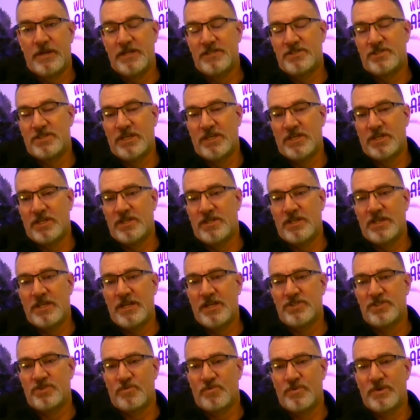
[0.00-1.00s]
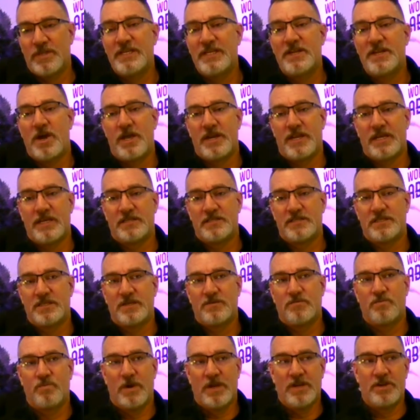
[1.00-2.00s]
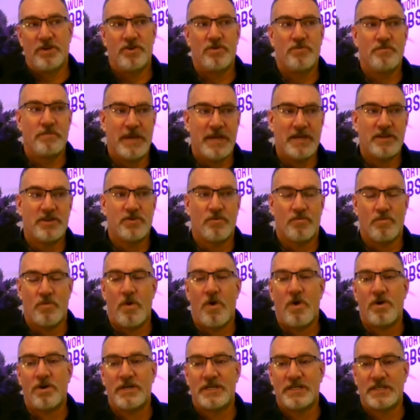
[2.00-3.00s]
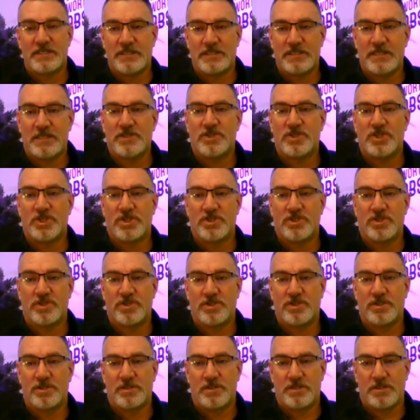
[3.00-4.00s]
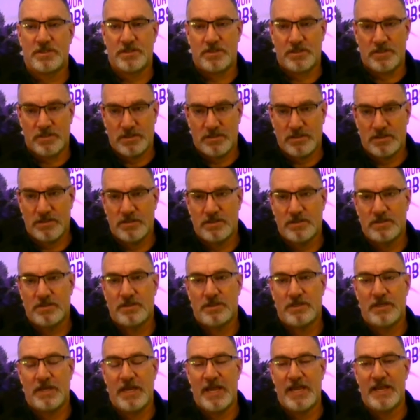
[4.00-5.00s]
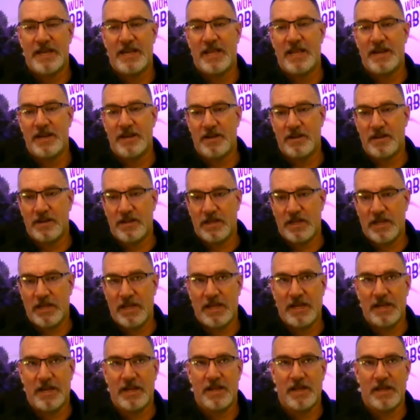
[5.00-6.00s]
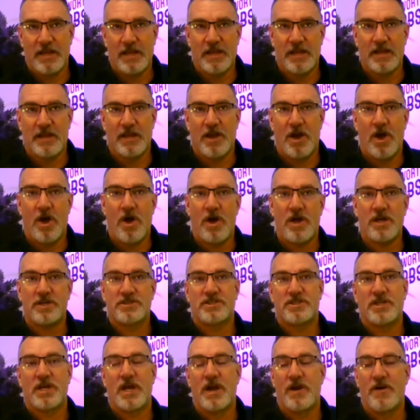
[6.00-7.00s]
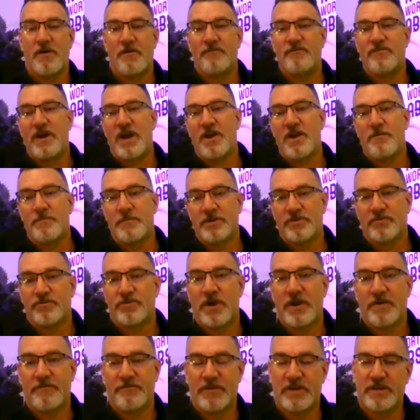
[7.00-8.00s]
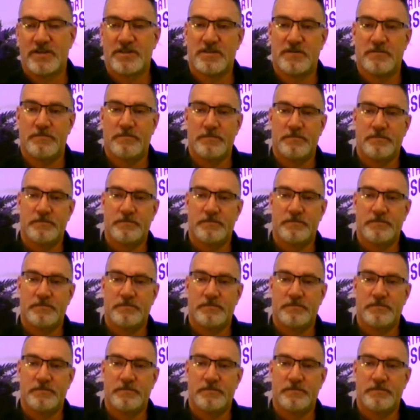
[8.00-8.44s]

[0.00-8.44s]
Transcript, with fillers: and it's and it's really not easy when you make the wrong decisions, and then in a in a hostile environment, try and fix them.